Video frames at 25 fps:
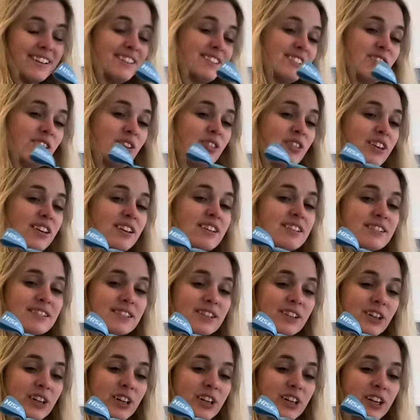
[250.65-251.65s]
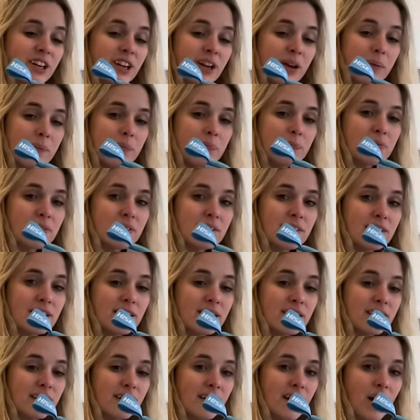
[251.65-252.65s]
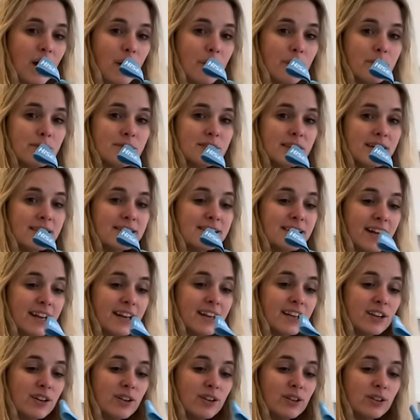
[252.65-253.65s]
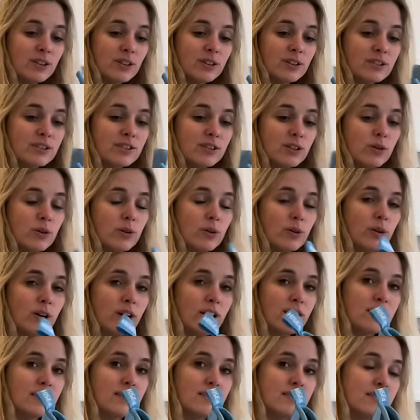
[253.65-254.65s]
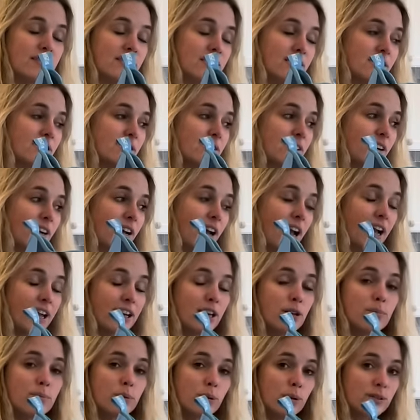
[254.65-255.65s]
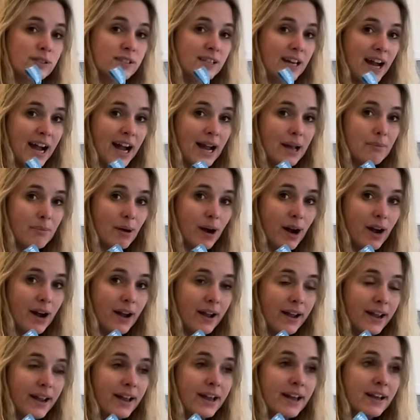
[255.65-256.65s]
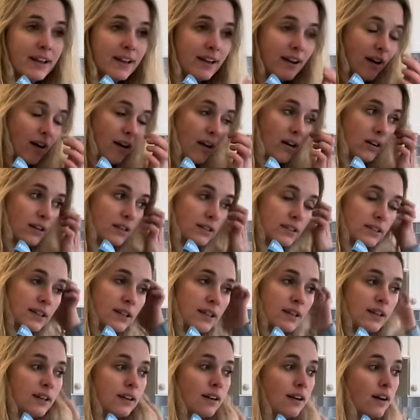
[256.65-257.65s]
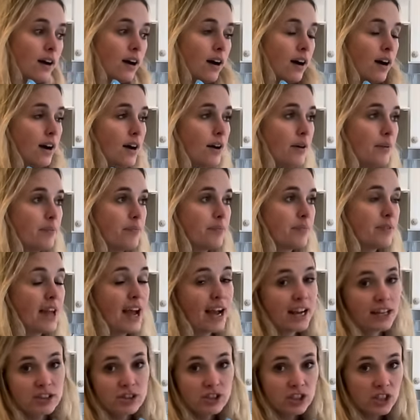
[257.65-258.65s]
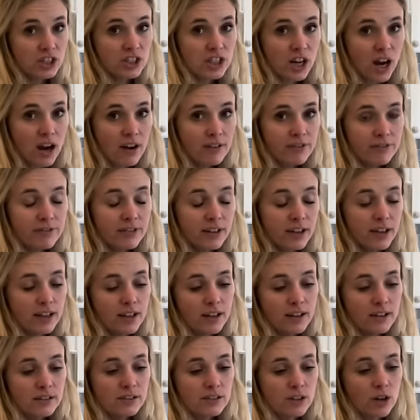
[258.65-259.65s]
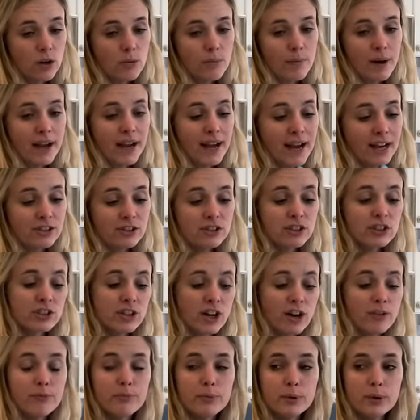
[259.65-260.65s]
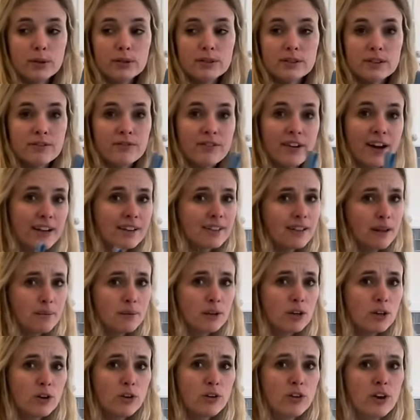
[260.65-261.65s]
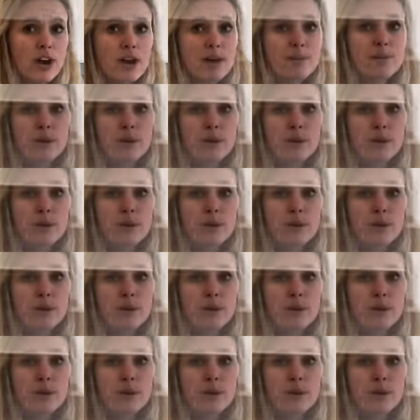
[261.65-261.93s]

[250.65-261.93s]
So these look almost identical to a, a kind of boots that I buy called um, XTRATUF. So my XTRATUF boots, in fact, let me go grab